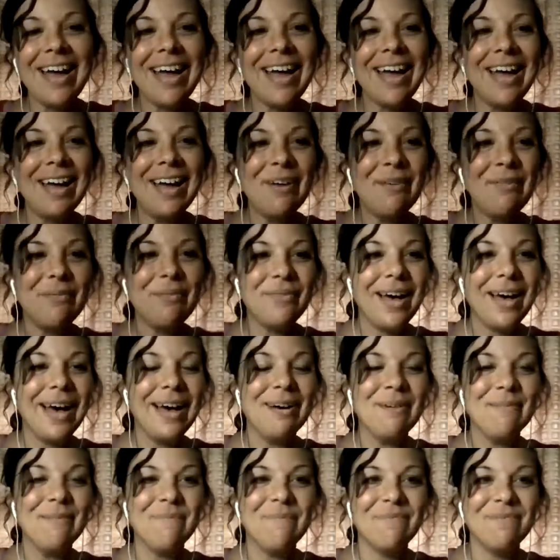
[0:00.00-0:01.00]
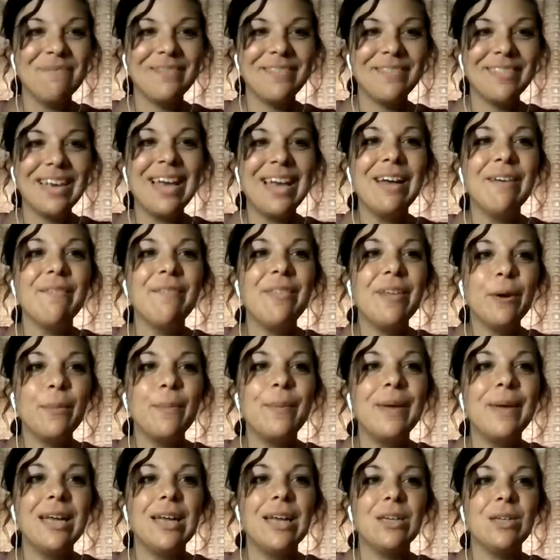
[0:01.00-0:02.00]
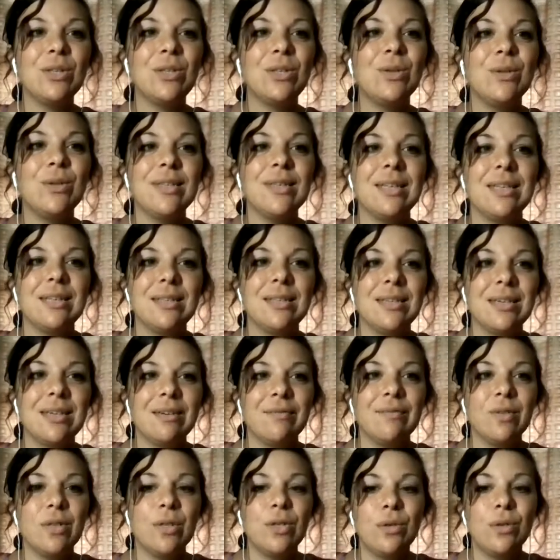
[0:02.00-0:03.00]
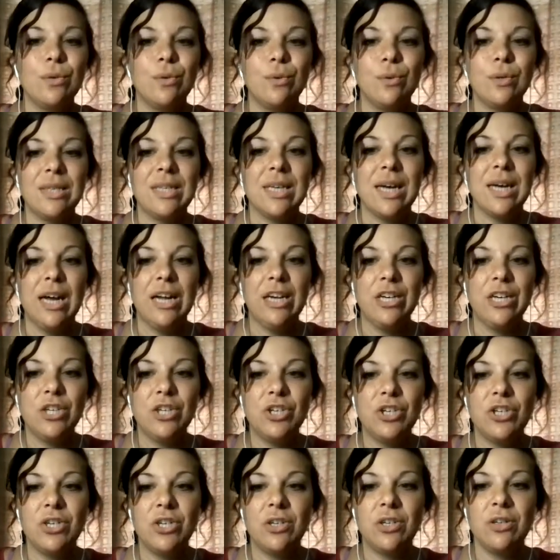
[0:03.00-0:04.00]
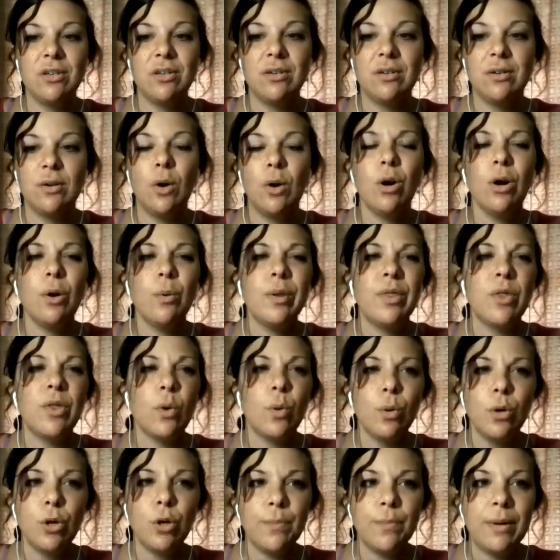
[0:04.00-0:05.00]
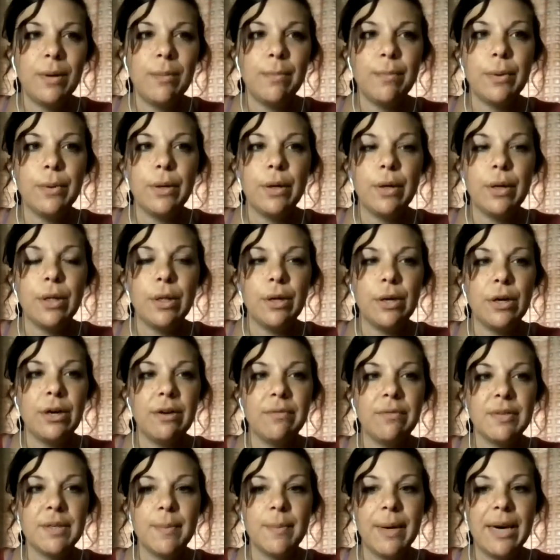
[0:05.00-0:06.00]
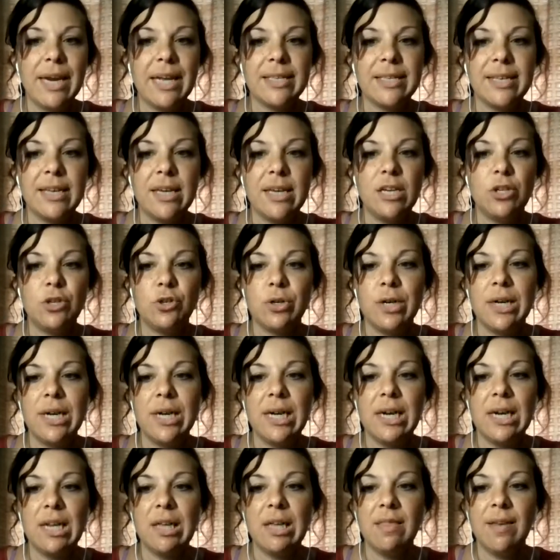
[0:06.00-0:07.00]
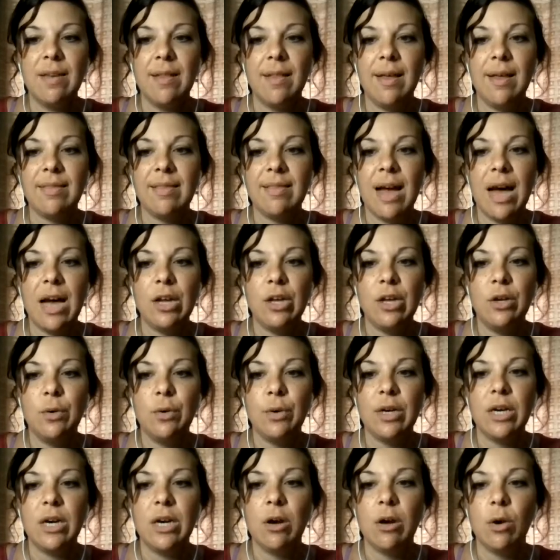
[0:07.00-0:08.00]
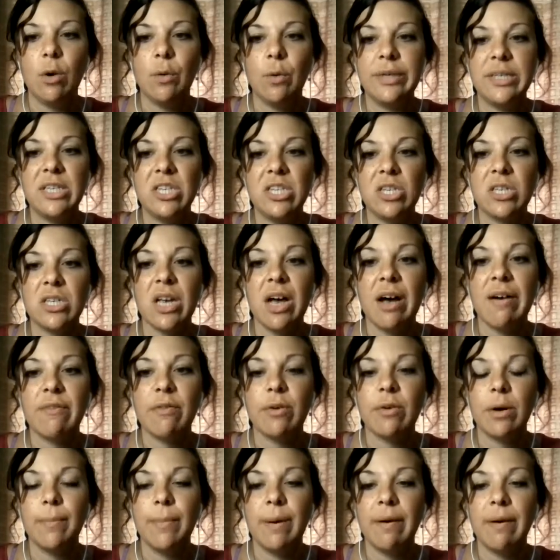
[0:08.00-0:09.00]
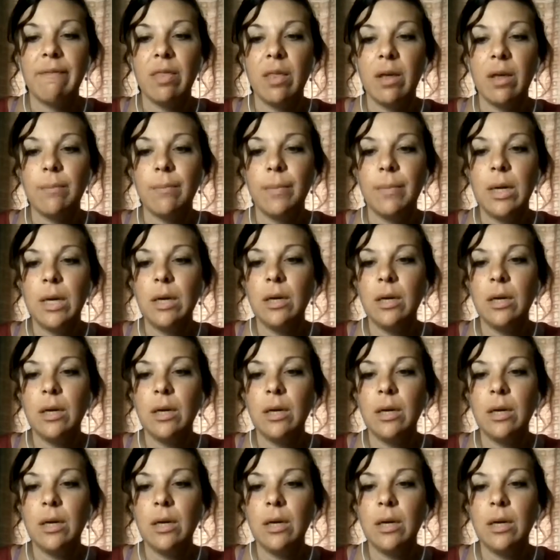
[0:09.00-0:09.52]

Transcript: If they're being too sensitive to touch, or with older people, or if somebody has an injury, anything like that, you can always just hover above them.